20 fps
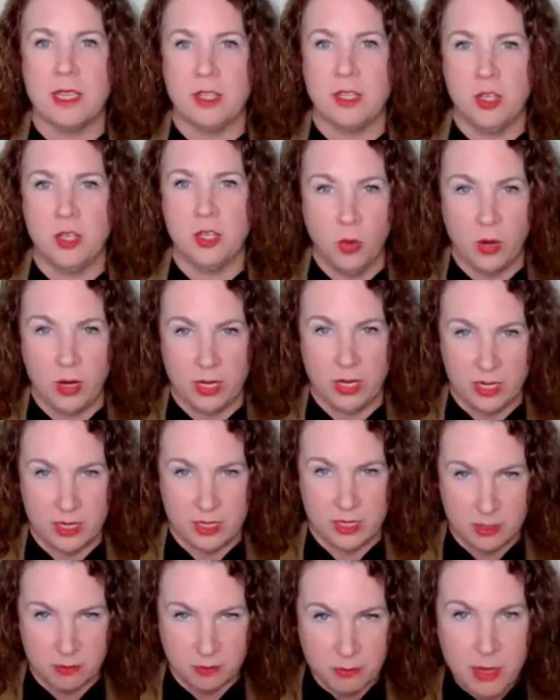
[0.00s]
and you wanted to get
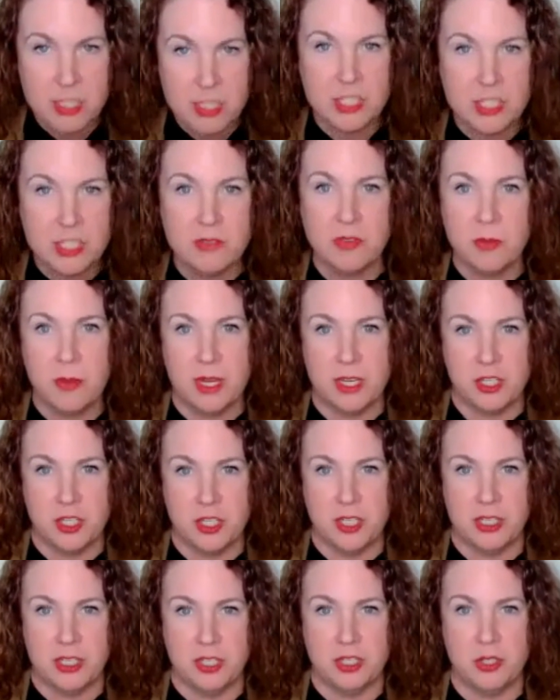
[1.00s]
as much
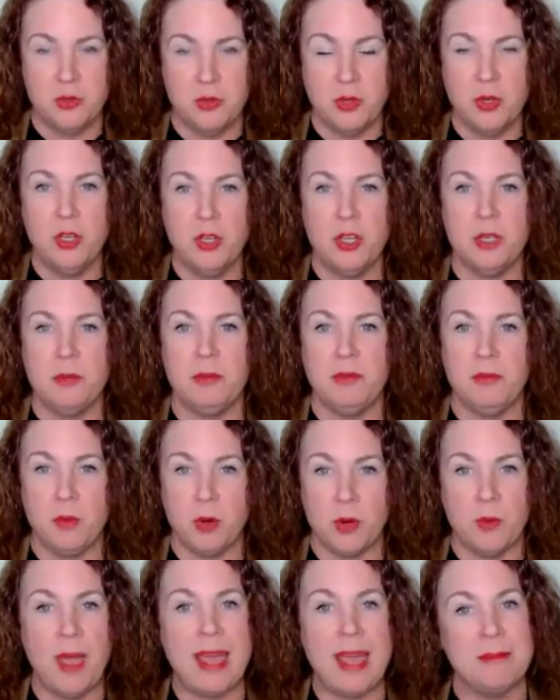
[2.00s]
information as you could
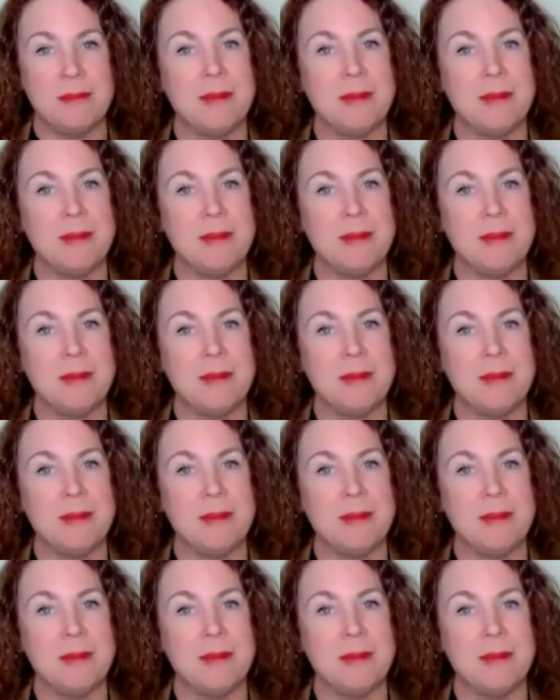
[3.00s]
before you had